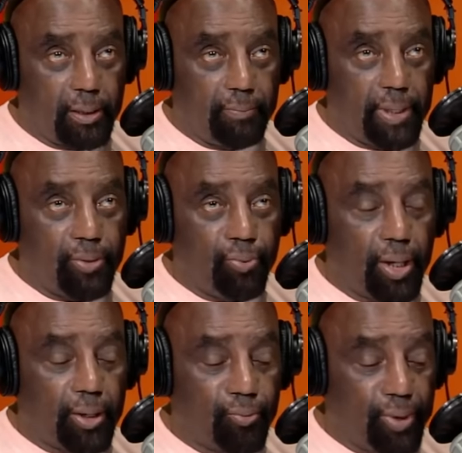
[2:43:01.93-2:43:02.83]
May
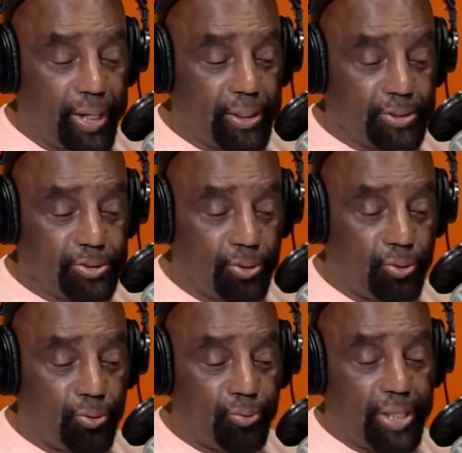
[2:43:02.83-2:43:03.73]
Ronald Reagan's
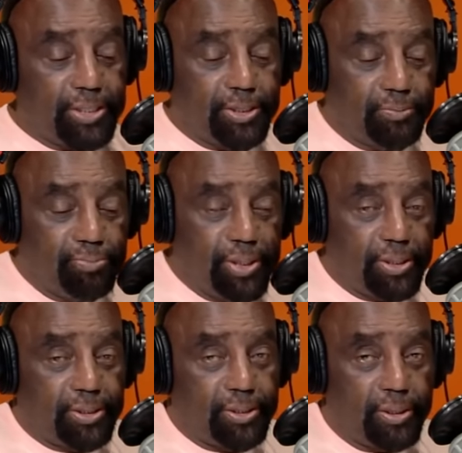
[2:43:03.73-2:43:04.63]
soul rest in
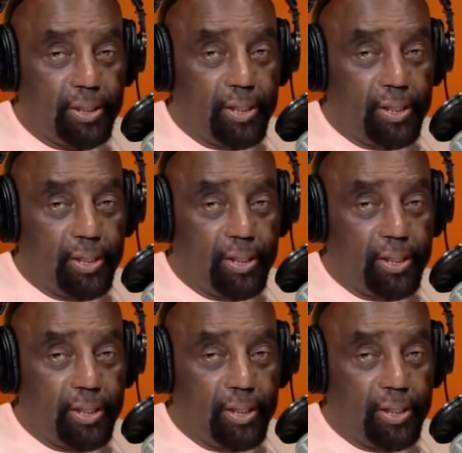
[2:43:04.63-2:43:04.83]
peace.